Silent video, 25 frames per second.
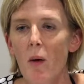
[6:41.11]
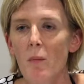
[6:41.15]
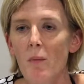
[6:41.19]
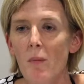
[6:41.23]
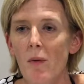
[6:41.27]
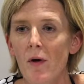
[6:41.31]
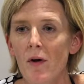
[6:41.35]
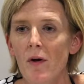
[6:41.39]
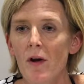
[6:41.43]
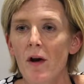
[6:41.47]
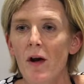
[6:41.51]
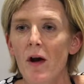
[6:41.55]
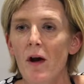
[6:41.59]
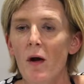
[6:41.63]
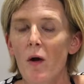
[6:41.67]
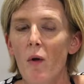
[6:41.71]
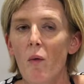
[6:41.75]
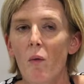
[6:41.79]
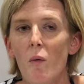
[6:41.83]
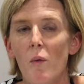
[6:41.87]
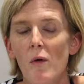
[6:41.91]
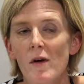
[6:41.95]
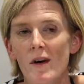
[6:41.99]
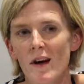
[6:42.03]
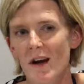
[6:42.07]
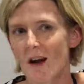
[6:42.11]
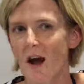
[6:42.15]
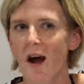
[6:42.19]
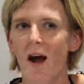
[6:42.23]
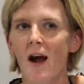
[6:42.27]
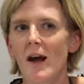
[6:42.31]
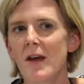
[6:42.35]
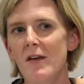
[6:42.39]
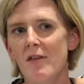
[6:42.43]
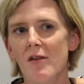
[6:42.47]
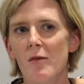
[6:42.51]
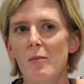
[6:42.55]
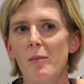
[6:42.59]
but we're
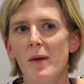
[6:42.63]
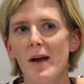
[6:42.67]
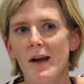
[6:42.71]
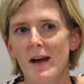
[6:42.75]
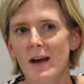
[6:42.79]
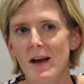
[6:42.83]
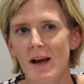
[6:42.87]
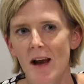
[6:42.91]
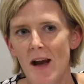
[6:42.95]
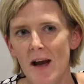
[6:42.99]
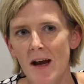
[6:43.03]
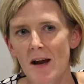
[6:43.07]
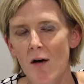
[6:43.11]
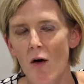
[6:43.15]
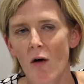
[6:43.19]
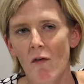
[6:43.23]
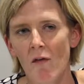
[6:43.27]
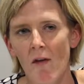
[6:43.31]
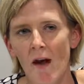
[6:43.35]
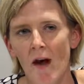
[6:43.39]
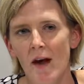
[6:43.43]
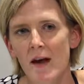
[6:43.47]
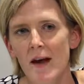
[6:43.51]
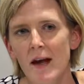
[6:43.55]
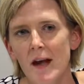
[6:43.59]
kind of a bit late on that